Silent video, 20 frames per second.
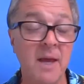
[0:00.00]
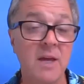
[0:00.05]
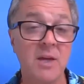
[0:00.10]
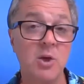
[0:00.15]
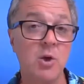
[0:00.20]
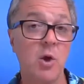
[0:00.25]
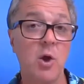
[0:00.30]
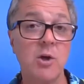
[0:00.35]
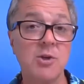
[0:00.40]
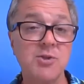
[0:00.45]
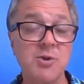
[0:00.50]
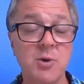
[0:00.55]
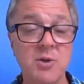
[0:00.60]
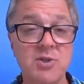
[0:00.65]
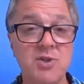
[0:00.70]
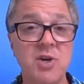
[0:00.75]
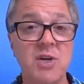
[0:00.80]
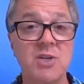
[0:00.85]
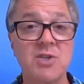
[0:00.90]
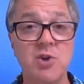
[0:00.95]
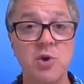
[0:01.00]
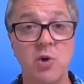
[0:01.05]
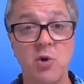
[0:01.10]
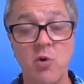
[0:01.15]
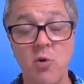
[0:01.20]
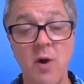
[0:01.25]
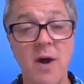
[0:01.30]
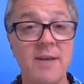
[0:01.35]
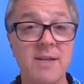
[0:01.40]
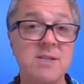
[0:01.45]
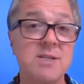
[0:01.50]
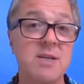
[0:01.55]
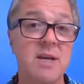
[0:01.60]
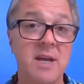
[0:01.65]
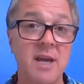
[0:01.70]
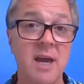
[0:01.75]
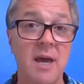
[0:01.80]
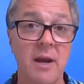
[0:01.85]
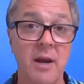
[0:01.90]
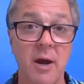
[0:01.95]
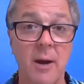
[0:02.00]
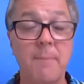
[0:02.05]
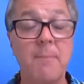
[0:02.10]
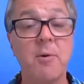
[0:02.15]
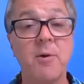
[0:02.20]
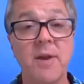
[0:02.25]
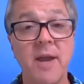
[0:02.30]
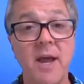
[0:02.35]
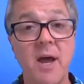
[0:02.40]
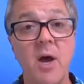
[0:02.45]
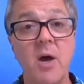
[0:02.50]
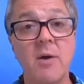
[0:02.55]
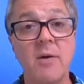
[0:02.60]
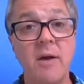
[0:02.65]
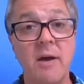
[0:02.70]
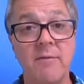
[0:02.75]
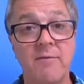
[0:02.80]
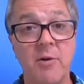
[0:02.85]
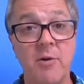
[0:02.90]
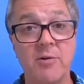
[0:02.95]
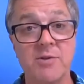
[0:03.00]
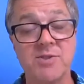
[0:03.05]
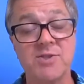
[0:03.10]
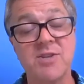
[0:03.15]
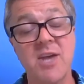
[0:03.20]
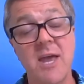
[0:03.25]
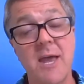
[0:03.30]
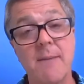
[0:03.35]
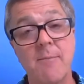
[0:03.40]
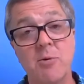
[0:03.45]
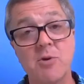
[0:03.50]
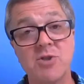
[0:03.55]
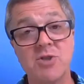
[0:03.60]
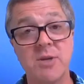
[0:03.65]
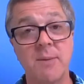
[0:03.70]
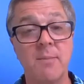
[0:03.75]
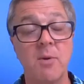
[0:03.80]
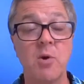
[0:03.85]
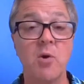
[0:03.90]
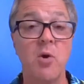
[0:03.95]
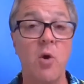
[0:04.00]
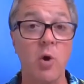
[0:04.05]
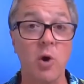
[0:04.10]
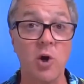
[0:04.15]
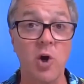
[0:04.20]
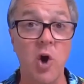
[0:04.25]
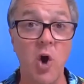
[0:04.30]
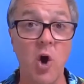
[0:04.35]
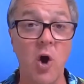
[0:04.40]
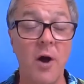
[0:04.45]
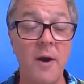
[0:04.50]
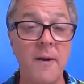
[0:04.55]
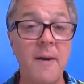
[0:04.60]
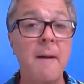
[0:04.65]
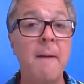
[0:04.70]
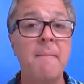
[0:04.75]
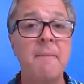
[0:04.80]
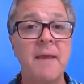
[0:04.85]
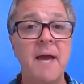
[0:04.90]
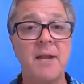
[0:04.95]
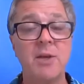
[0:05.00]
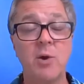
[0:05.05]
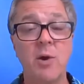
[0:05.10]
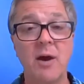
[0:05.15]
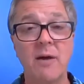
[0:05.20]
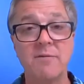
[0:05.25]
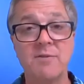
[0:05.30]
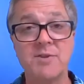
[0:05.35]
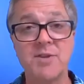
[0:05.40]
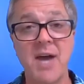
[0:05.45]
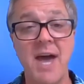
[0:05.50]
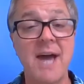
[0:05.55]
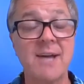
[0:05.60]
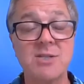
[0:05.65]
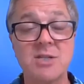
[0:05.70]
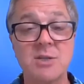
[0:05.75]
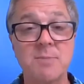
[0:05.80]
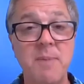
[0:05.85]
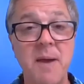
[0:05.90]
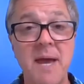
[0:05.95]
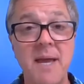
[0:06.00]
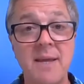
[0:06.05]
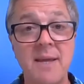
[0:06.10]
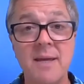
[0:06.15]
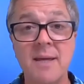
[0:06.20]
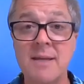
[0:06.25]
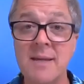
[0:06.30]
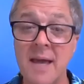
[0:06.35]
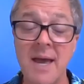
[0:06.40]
You'll also adjust your credits, again, up or down if they're the same or similar or gone, and you'll have taxes paid in